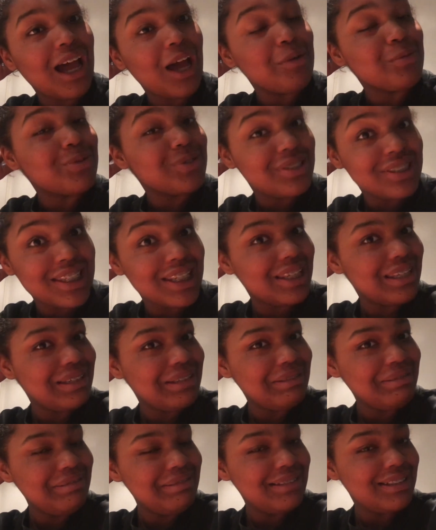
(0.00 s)
I will
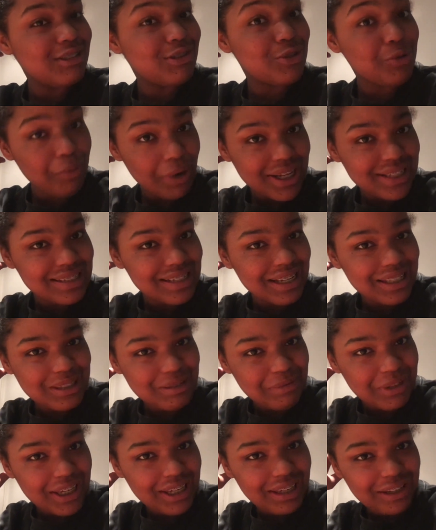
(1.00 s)
see you twice
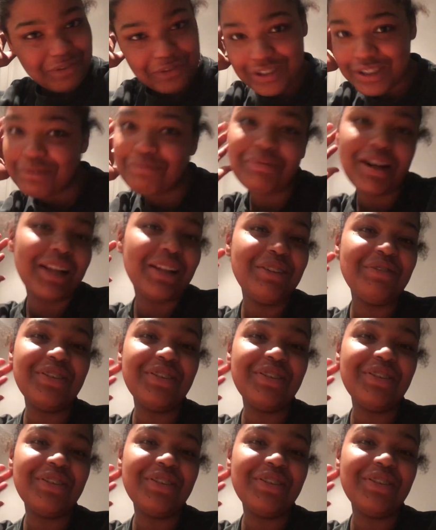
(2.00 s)
next week for some brand new